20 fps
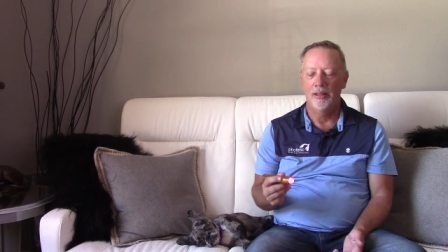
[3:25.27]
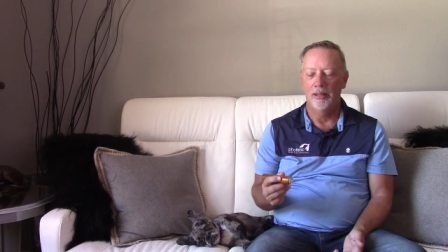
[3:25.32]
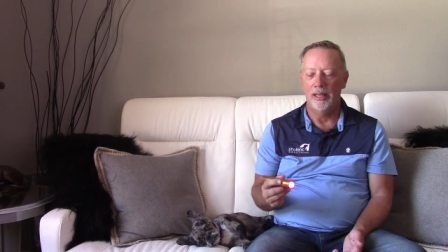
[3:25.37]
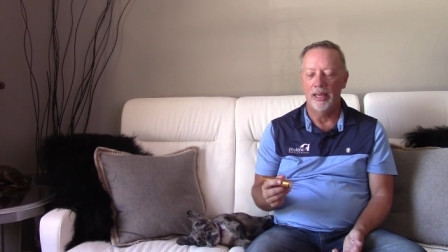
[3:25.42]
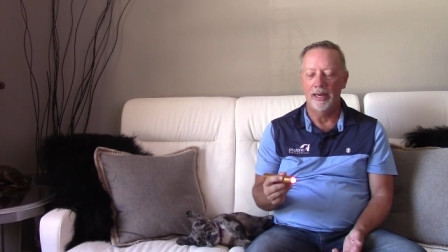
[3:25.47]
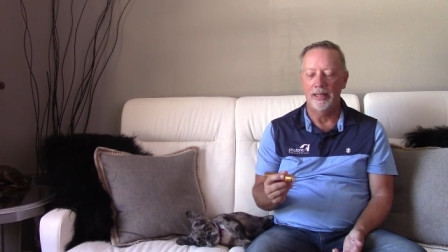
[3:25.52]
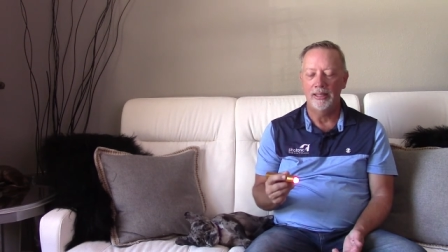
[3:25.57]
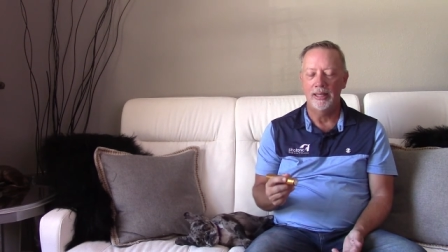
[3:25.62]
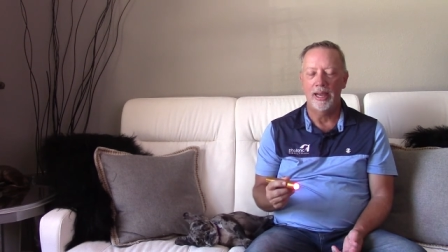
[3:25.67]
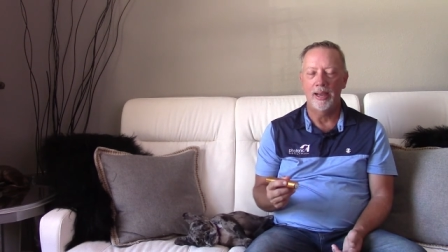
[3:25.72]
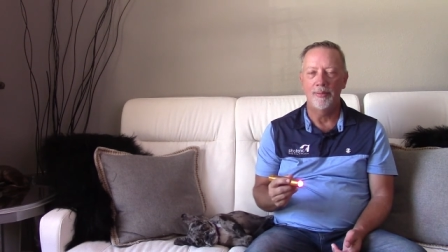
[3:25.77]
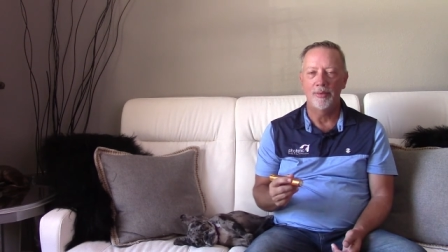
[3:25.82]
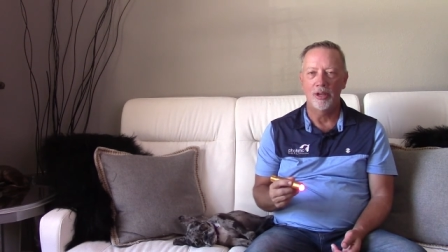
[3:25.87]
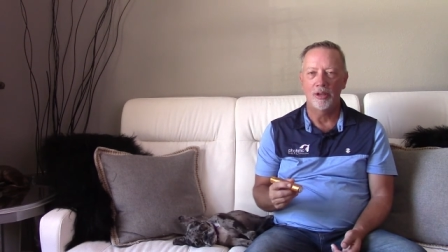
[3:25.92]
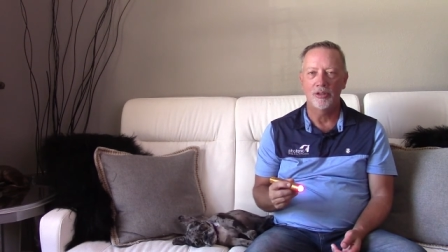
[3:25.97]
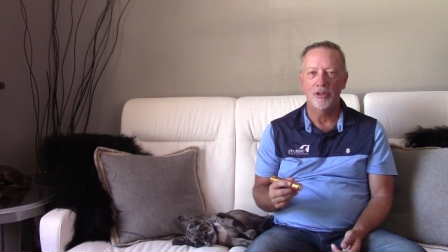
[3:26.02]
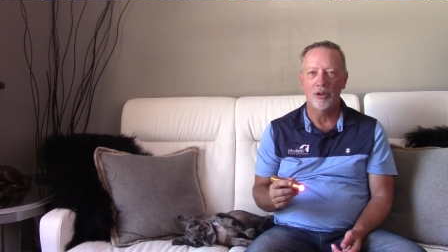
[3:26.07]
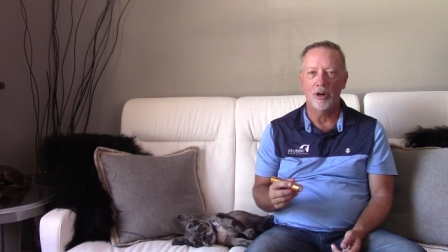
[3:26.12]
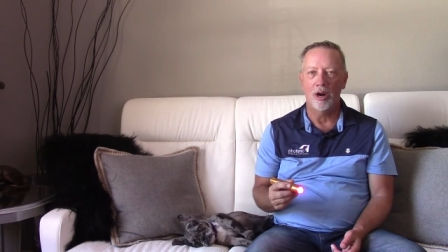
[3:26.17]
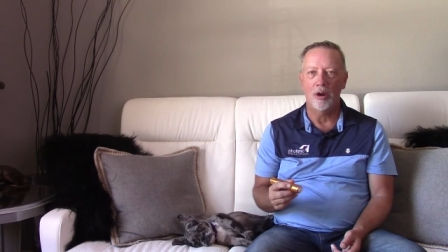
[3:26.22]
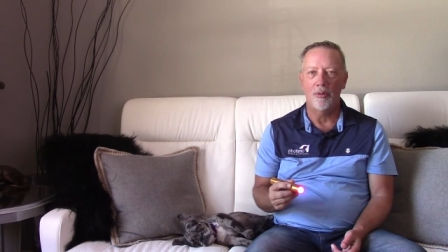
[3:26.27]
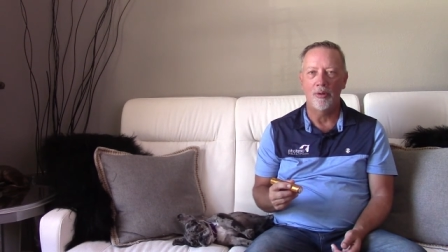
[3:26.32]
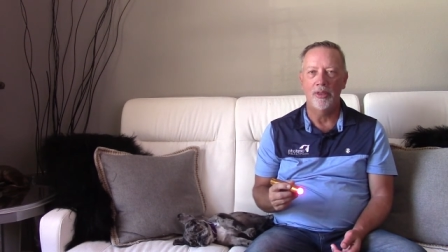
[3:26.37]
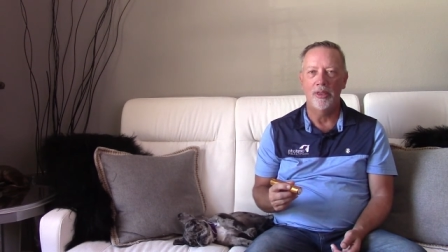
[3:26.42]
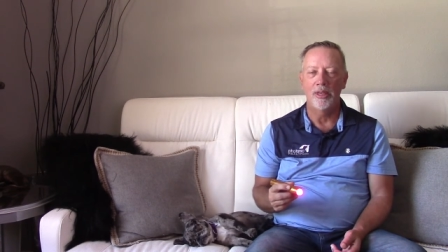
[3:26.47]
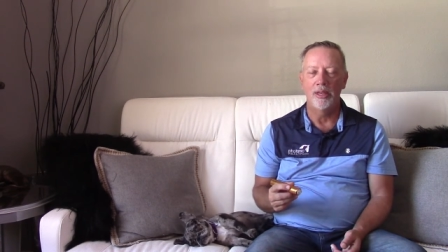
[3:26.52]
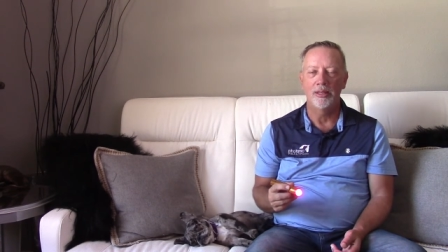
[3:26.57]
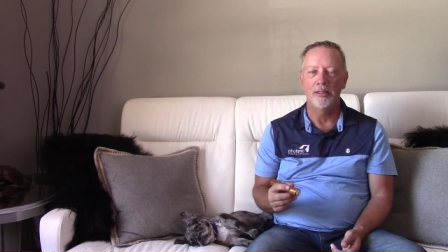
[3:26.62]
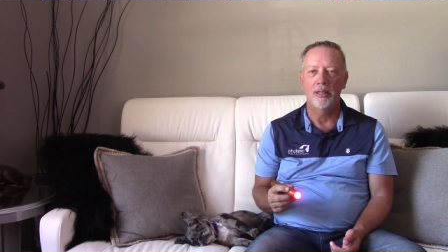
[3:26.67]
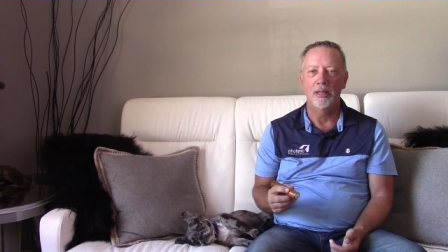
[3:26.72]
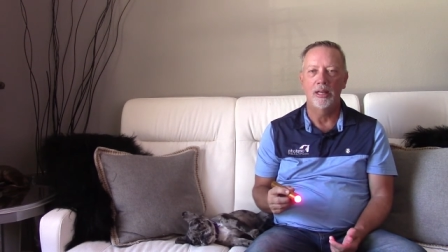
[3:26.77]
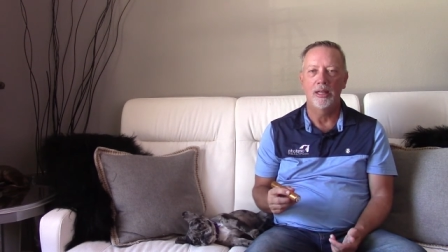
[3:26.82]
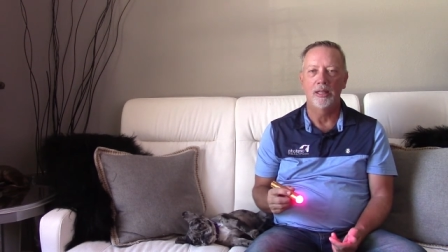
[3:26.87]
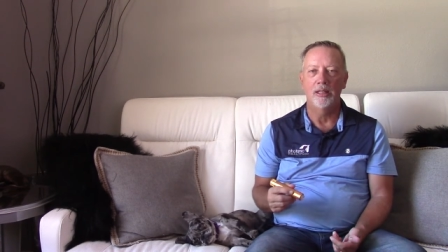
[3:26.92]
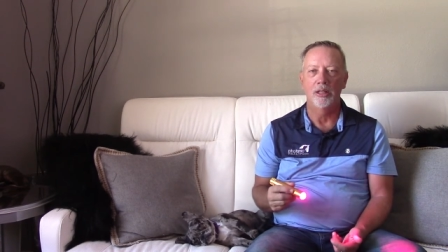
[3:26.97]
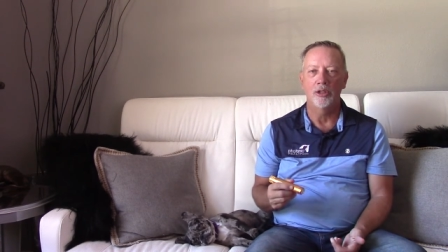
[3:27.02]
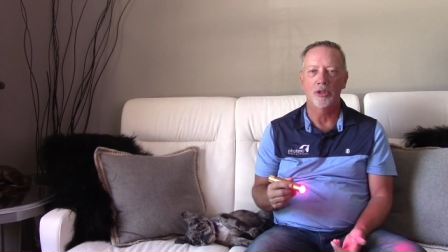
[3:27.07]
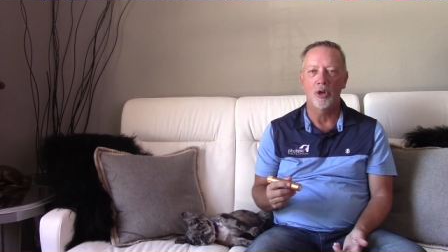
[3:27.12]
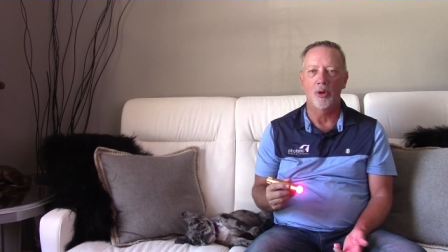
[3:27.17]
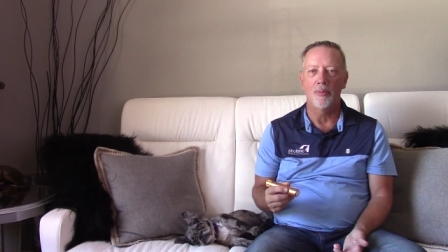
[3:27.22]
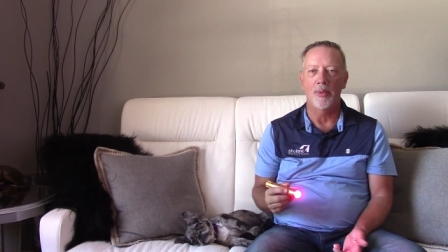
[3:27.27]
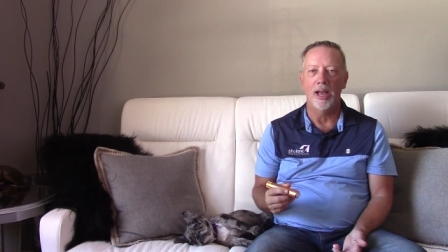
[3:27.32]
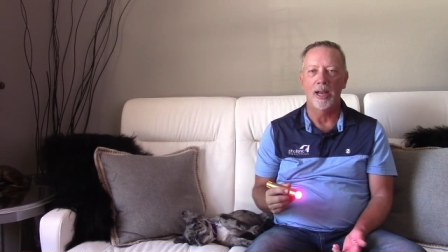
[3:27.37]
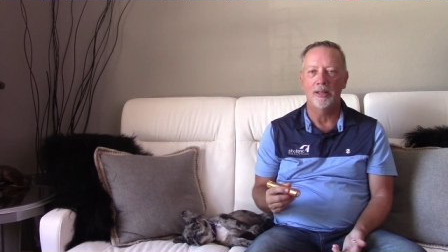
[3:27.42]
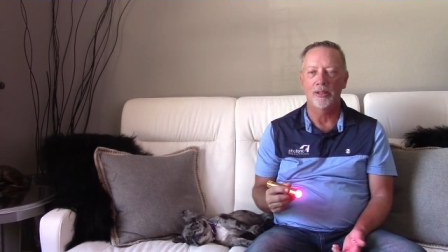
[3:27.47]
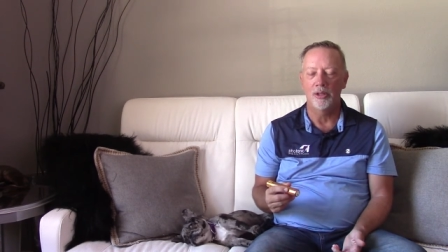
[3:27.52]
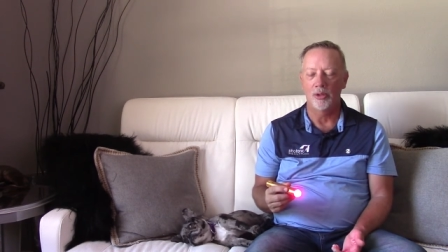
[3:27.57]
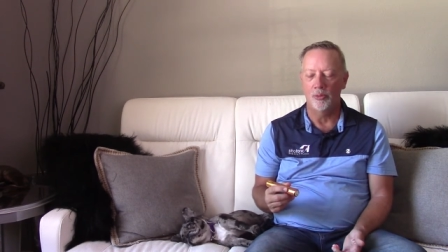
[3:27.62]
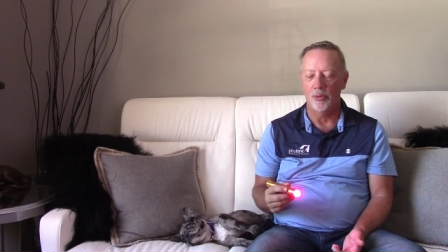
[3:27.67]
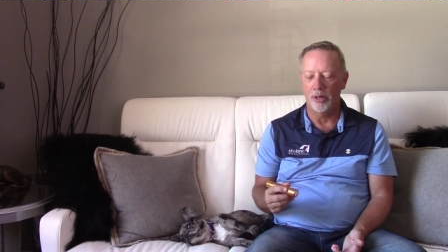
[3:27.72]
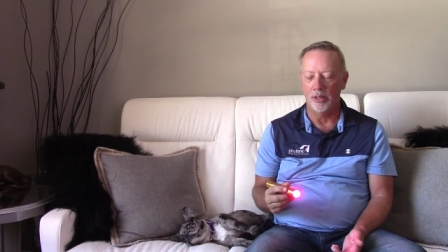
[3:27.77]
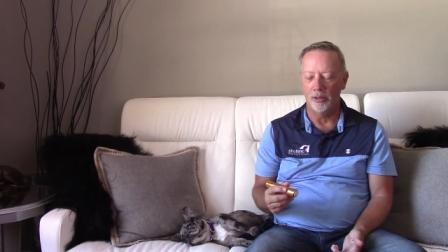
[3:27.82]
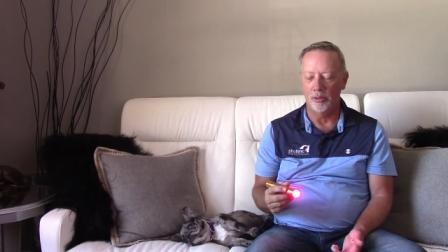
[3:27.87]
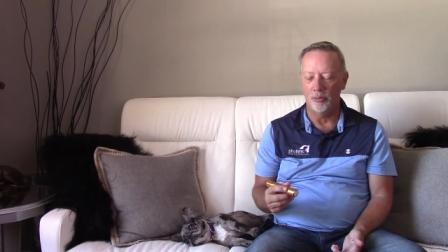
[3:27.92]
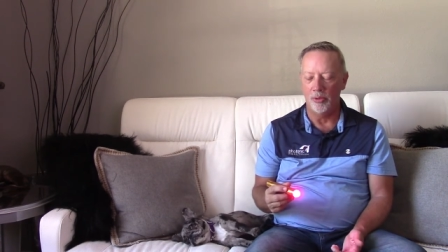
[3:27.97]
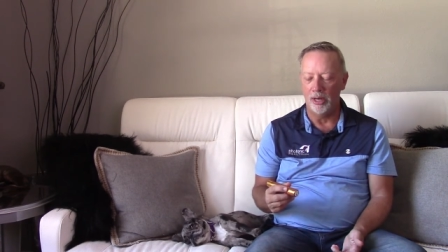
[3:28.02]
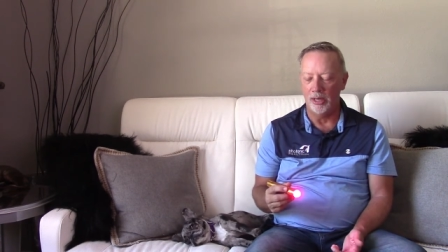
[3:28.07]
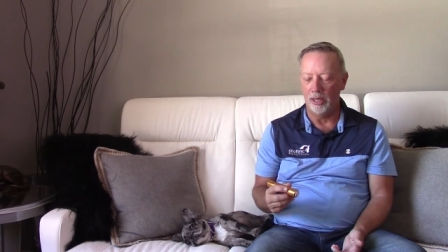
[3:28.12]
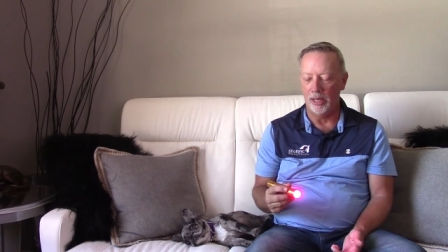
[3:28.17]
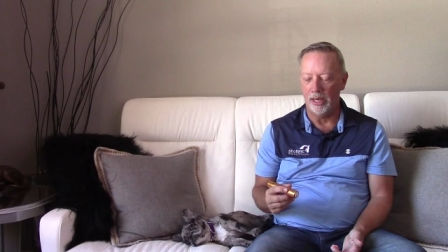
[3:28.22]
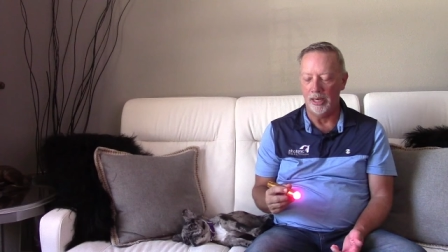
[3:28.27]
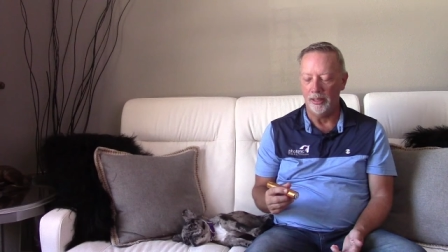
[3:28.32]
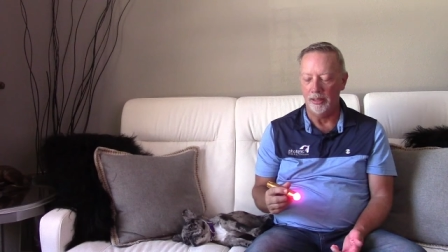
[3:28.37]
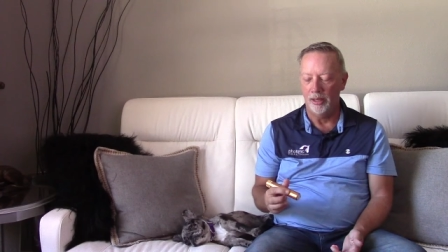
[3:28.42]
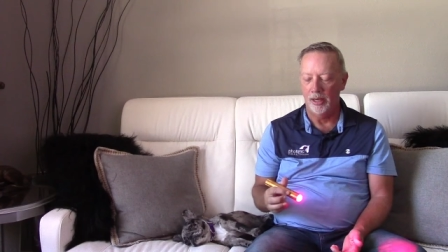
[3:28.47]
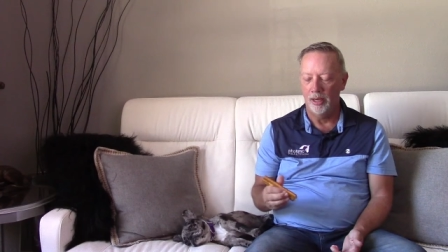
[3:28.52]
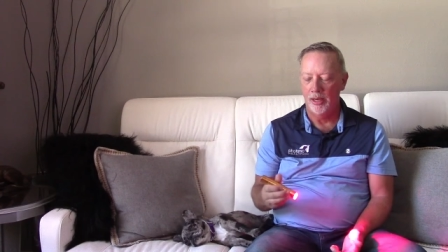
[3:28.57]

a lot of times I'll start out with this and then just go back to regular red light.